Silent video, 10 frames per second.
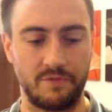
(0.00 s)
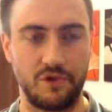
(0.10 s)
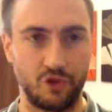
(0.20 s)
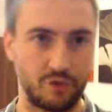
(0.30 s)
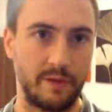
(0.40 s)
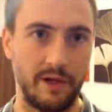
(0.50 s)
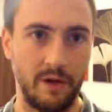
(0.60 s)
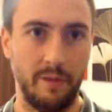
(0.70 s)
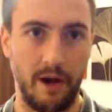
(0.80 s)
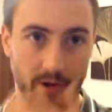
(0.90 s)
just
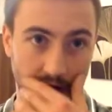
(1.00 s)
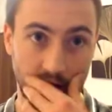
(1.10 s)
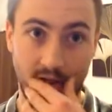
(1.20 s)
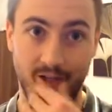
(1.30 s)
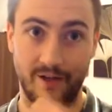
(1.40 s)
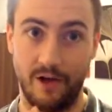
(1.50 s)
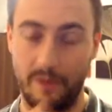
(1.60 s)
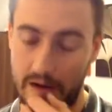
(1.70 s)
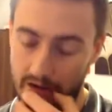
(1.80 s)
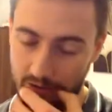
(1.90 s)
below parallel, you know what I mean?